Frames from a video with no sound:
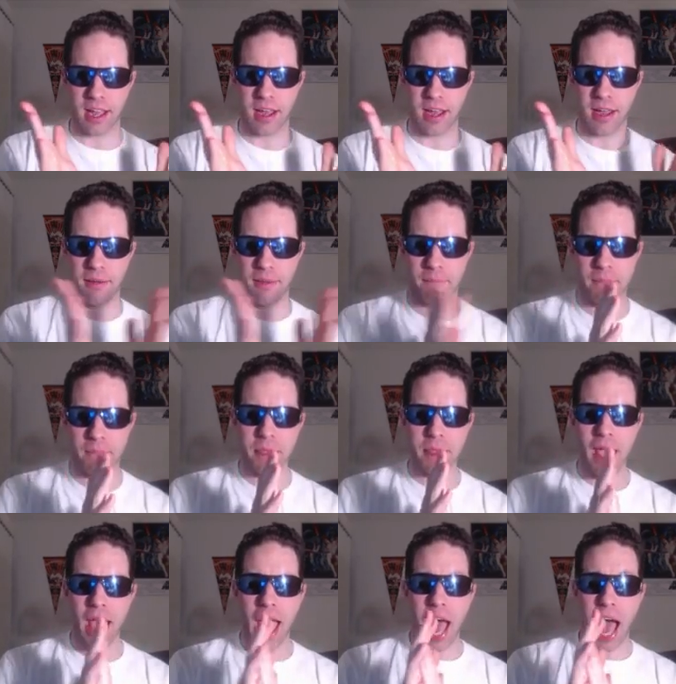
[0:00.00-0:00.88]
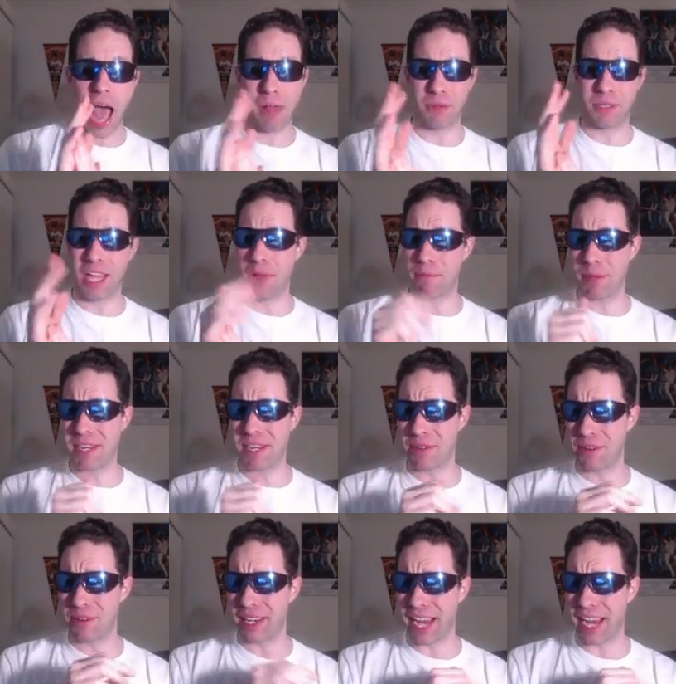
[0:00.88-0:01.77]
I will not be
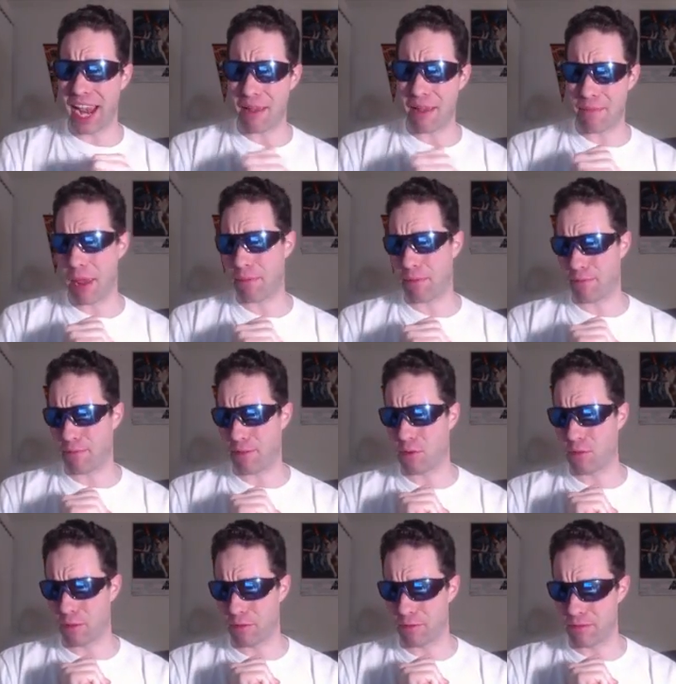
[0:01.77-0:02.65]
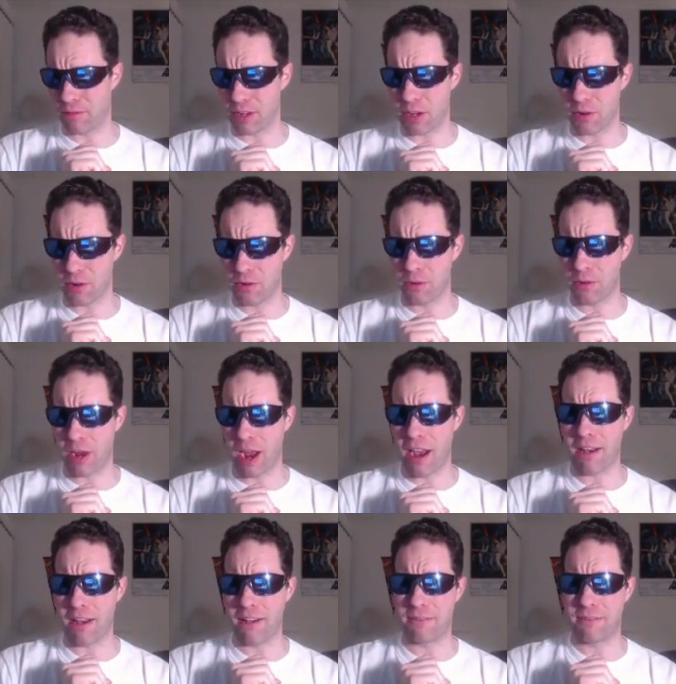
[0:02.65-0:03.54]
doing a pay-per-view review
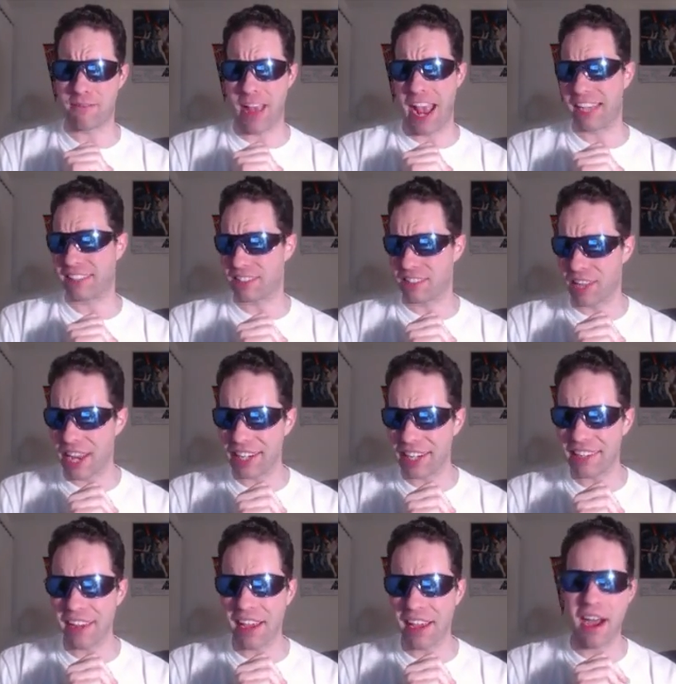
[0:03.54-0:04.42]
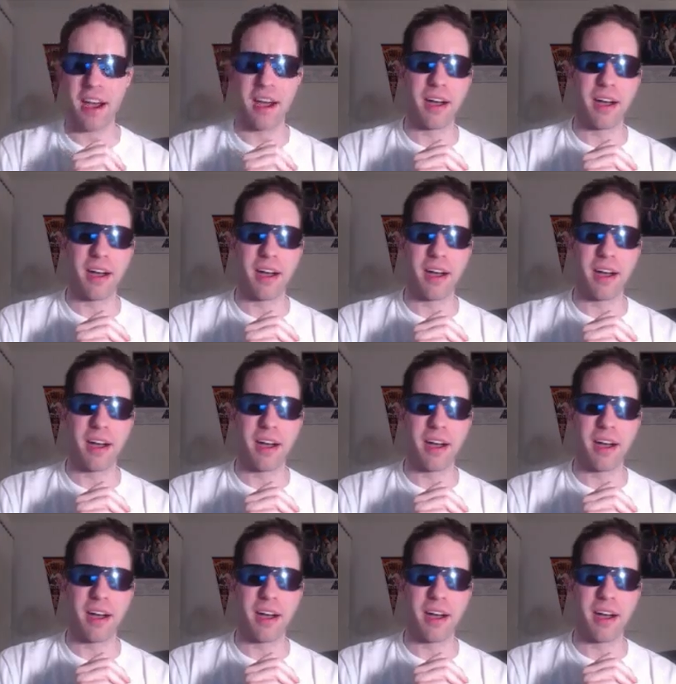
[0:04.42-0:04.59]
of Fastlane,